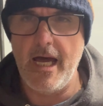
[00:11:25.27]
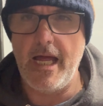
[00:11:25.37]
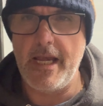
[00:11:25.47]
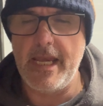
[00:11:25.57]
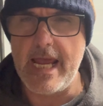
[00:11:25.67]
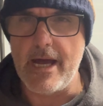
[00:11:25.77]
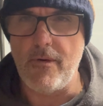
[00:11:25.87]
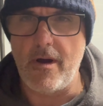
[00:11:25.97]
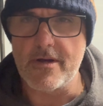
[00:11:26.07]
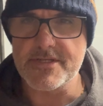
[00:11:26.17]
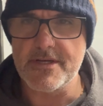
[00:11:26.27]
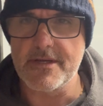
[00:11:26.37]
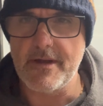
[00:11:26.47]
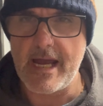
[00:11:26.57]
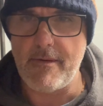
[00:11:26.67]
Now I'll show
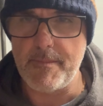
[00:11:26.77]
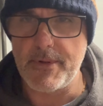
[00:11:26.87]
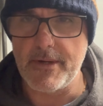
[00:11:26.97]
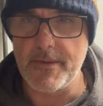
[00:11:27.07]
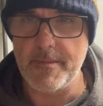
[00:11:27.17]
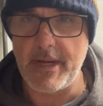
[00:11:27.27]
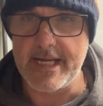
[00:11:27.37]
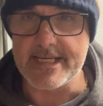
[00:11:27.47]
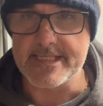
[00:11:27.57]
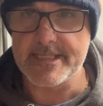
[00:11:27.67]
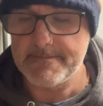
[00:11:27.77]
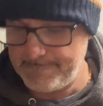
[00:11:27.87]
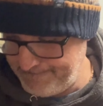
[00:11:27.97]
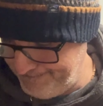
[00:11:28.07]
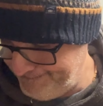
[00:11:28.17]
you how I put it on the baits.
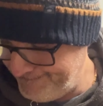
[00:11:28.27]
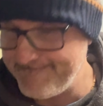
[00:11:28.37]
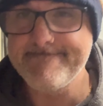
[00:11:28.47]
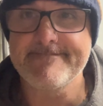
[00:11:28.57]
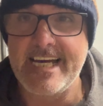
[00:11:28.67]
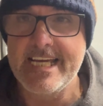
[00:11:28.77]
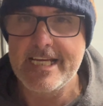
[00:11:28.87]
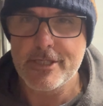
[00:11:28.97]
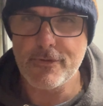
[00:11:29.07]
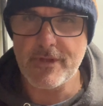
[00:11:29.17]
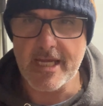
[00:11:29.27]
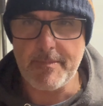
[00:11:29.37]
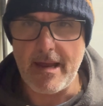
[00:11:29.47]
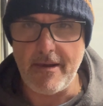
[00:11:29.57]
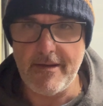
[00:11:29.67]
Do think
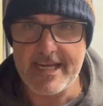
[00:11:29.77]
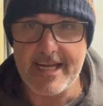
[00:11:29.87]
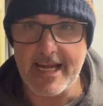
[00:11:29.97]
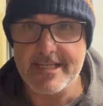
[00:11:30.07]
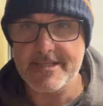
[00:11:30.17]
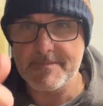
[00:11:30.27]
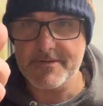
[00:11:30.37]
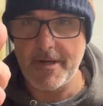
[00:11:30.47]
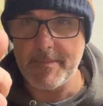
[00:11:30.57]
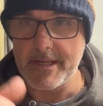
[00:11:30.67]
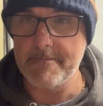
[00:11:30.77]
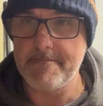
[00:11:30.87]
about liking and subscribing.